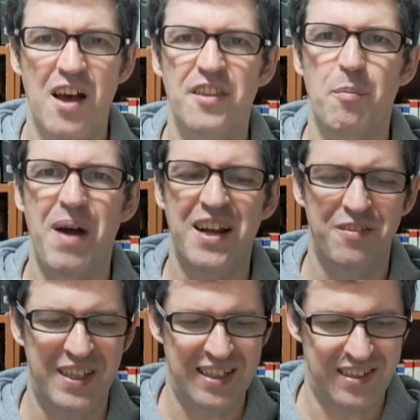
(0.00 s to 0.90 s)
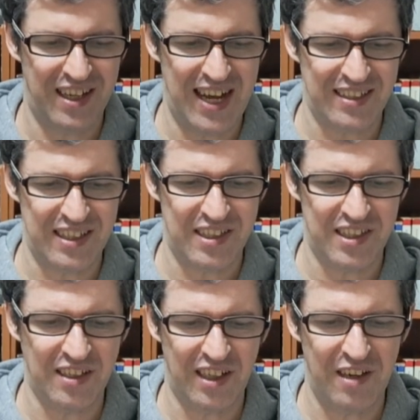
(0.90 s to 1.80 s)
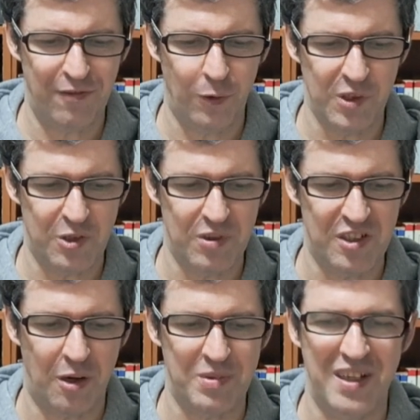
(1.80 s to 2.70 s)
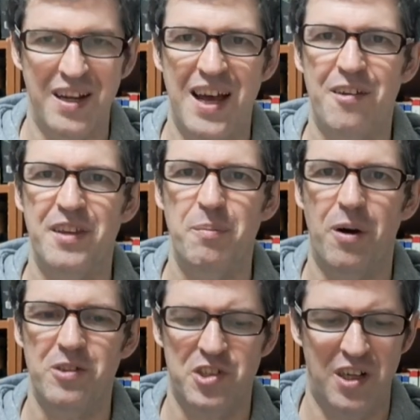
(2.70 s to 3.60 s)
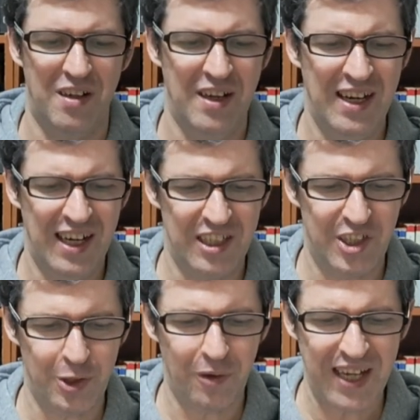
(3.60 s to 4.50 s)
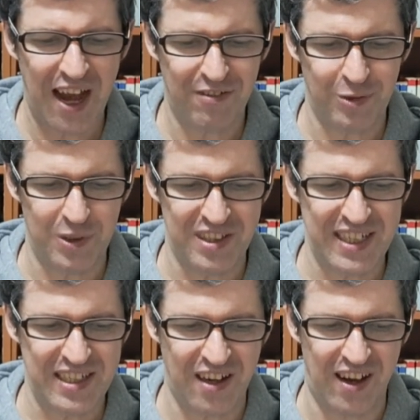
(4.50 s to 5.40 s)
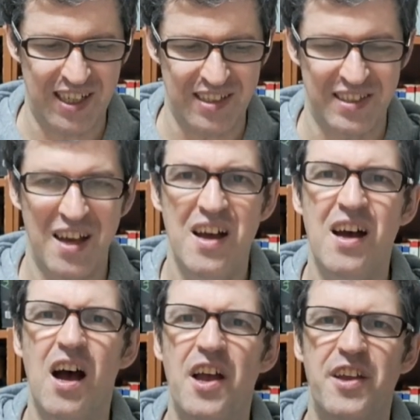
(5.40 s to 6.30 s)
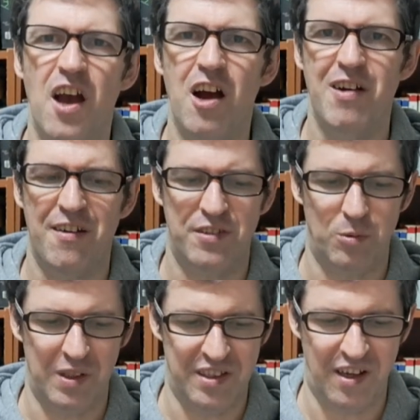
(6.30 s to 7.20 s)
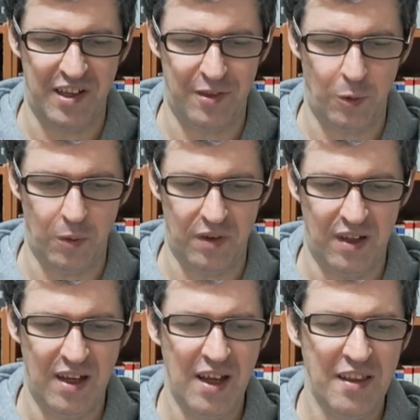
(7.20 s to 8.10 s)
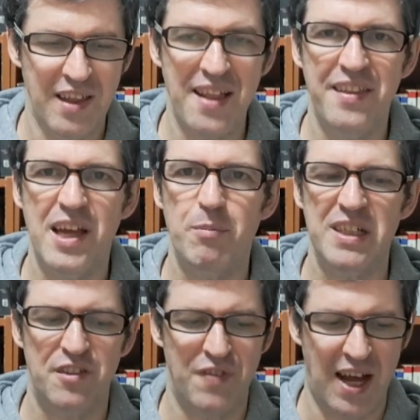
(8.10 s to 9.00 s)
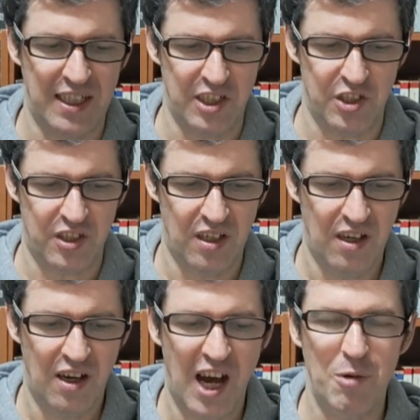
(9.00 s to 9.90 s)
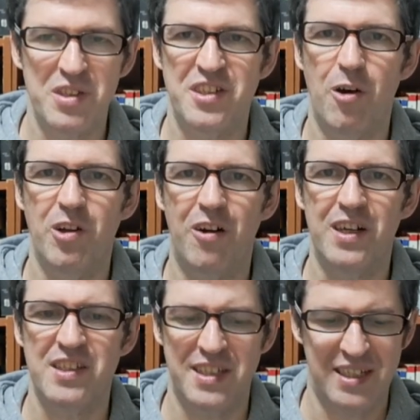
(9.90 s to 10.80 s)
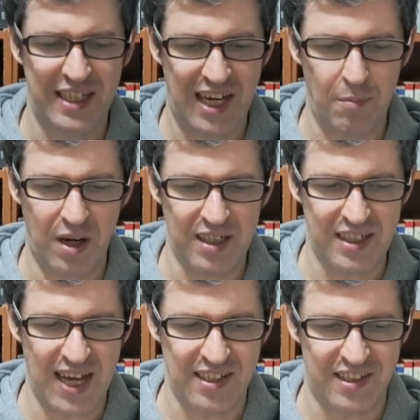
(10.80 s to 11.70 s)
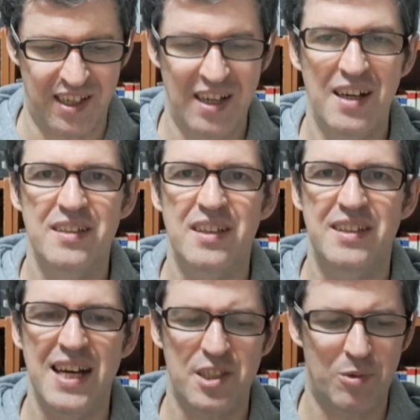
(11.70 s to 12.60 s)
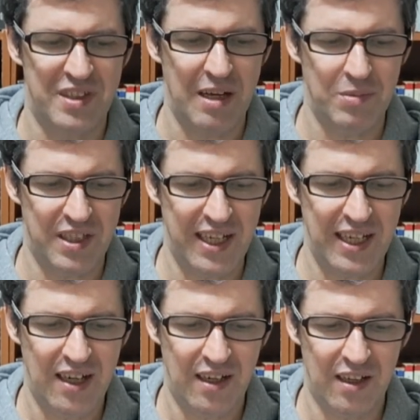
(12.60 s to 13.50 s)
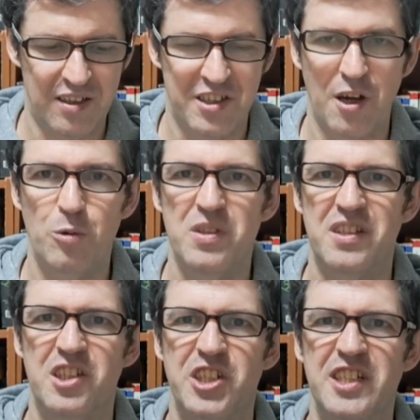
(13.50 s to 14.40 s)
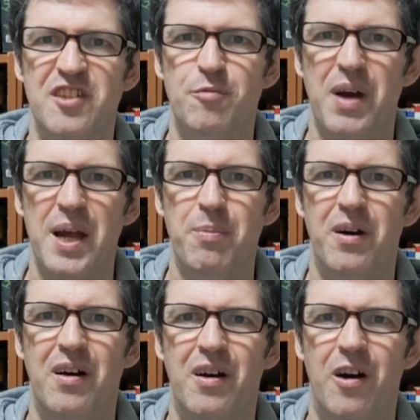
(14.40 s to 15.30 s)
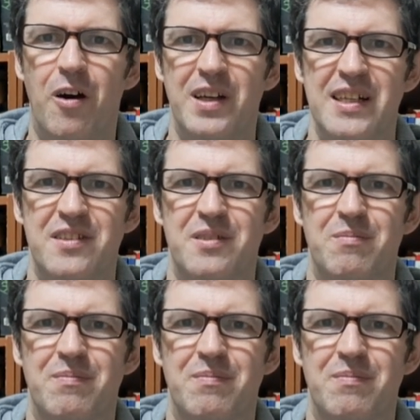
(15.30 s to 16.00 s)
The man of the intellect is suddenly forced to adopt an unhealthy posture, and shortly afterwards he dies. A year afterwards, I thought. Then the image vanished. I was no longer sitting at my desk. The desk was empty, and so was the sheet of paper on it.